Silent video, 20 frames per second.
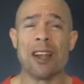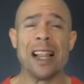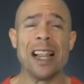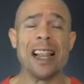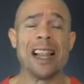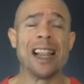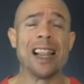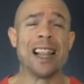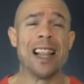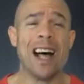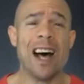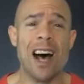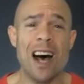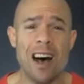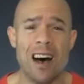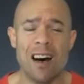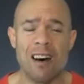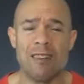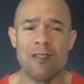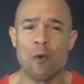
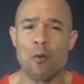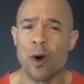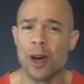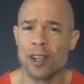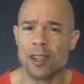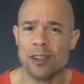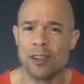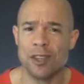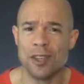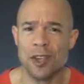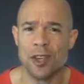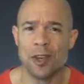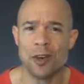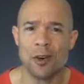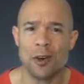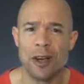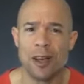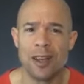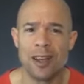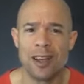love what you
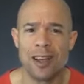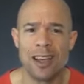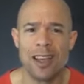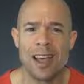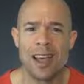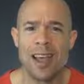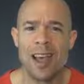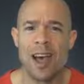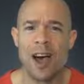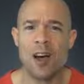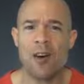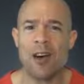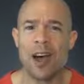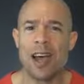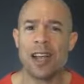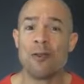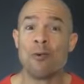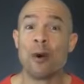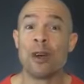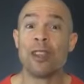do, all
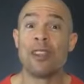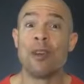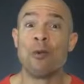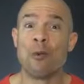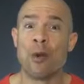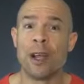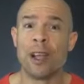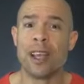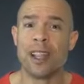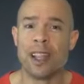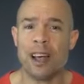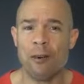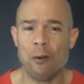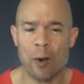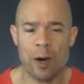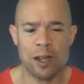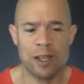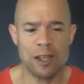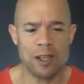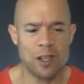right? What you really love,
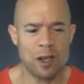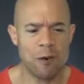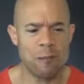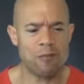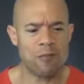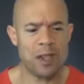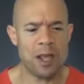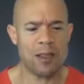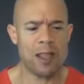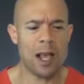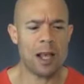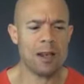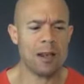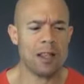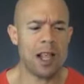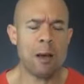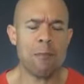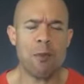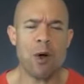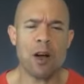what you do. Now that
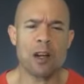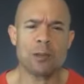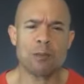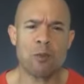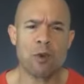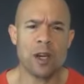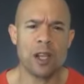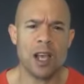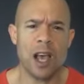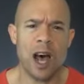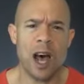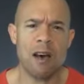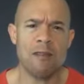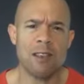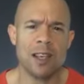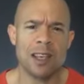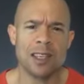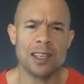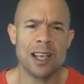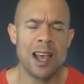part's pretty
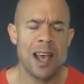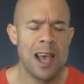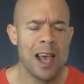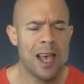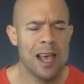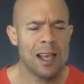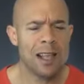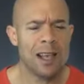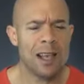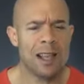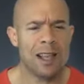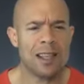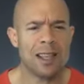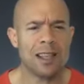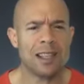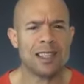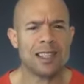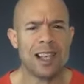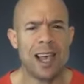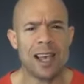obvious.
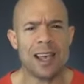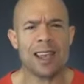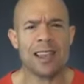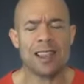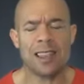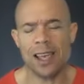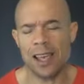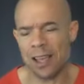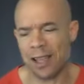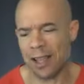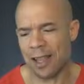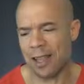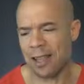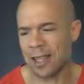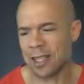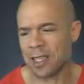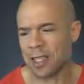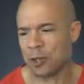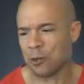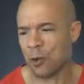The second thing, and
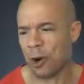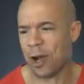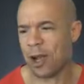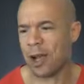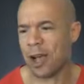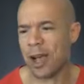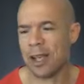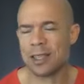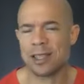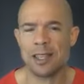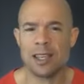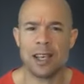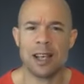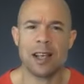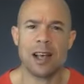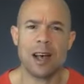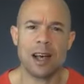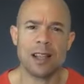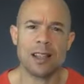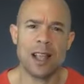this is where I see a
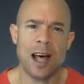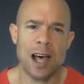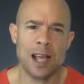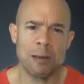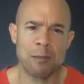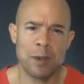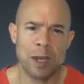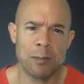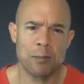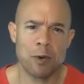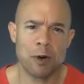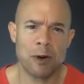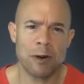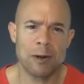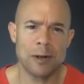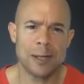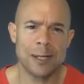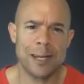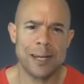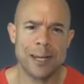lot of people,